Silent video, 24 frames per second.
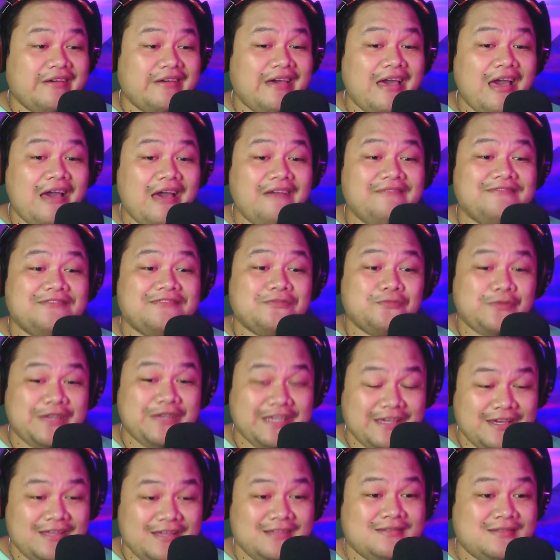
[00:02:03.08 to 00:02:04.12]
every
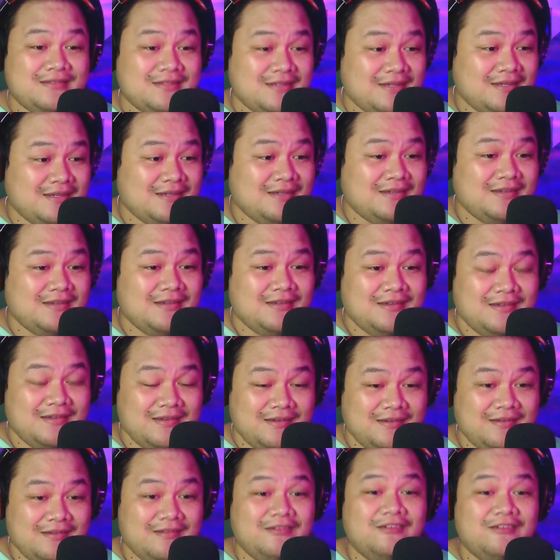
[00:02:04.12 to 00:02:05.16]
weekend
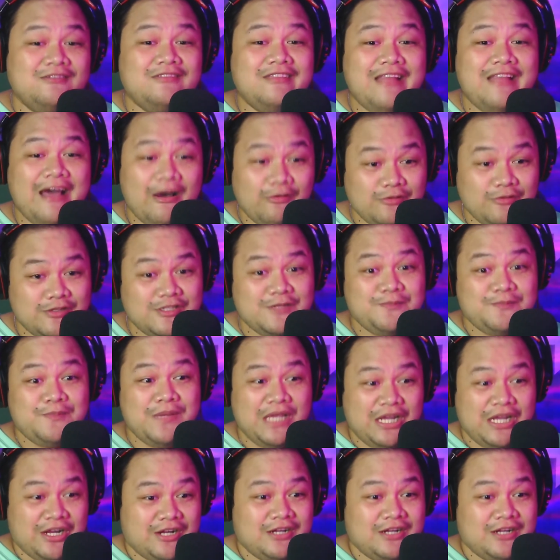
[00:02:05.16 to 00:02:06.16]
on loudspeaker.